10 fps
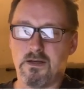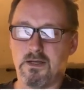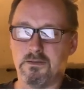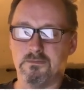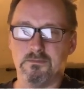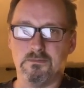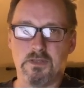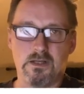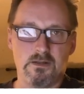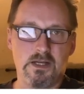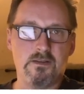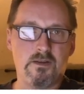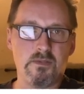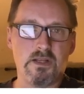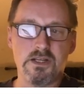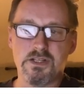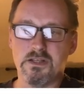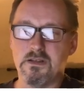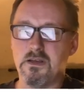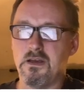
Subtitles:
like a light simulation